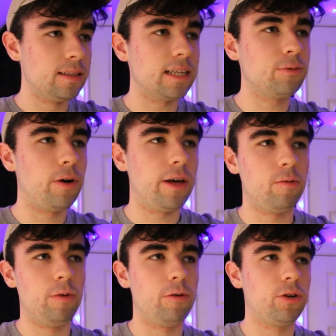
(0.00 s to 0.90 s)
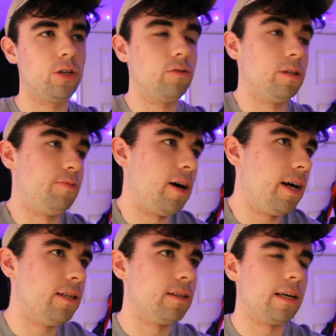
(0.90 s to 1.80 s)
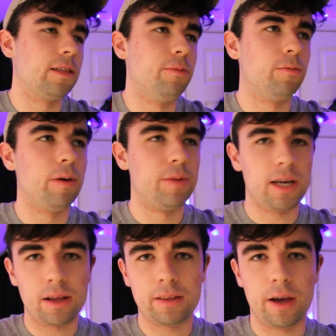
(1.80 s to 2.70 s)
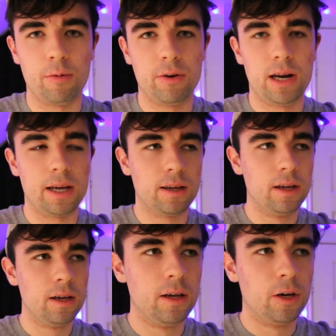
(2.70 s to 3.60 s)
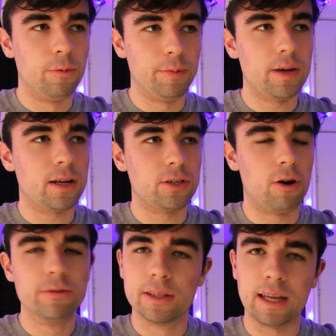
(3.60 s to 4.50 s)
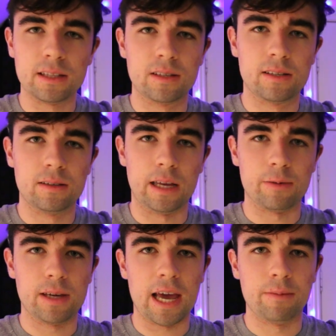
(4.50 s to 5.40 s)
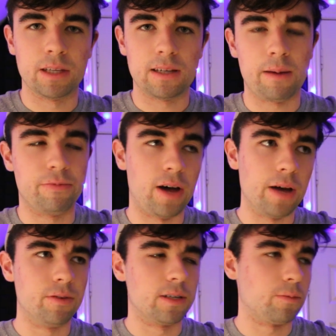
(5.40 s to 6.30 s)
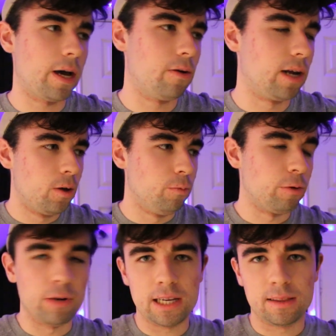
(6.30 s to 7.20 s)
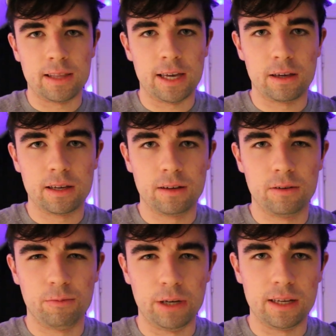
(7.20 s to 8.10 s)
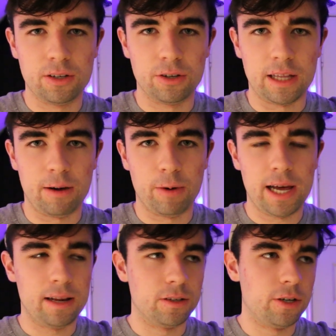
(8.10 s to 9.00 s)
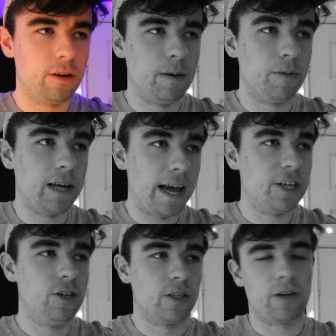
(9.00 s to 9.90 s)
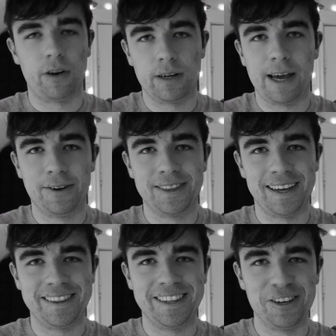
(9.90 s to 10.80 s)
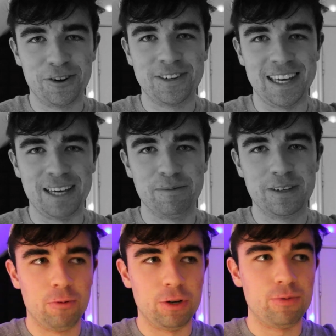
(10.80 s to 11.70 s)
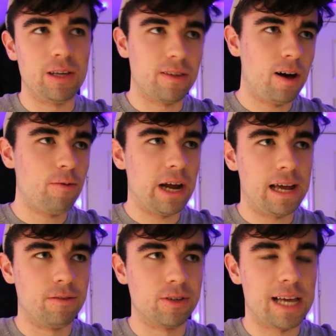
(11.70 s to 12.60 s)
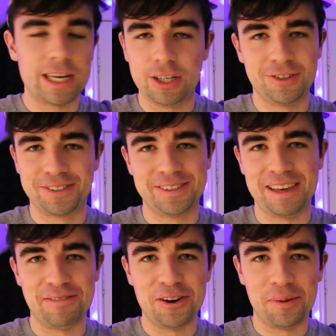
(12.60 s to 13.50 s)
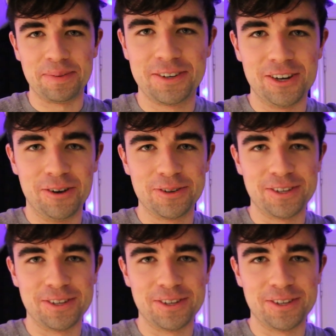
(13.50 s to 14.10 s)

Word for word: That's why we were so surprised. Like the, when we got there, we were like, when we got told that that's like we came in the top five, I was like, wow, like we, we didn't think we had done that well, do you know what I mean? But it actually just turned out that the other teams, which we thought were ahead of us, actually just given up, you know?